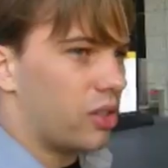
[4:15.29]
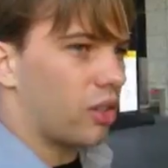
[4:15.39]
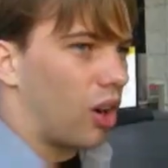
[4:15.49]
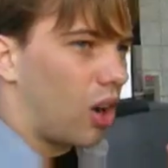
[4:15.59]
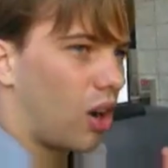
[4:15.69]

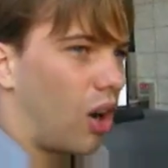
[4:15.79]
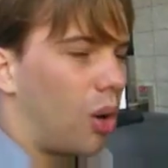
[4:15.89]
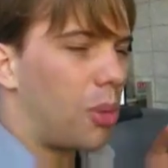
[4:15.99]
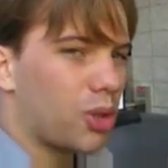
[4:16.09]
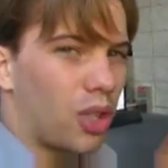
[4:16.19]
you're
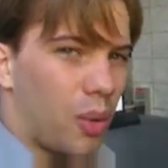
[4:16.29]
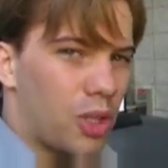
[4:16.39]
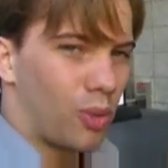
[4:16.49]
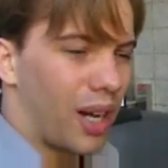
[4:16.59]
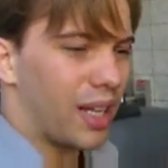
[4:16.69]
almost
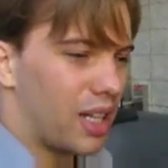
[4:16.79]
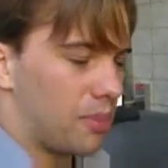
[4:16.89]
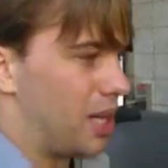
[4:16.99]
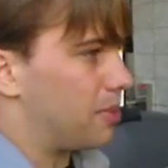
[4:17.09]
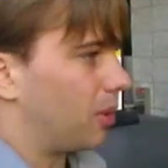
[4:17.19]
always running into
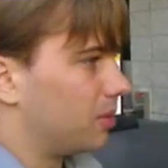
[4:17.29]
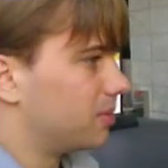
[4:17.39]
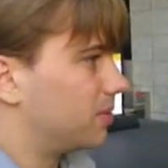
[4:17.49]
people.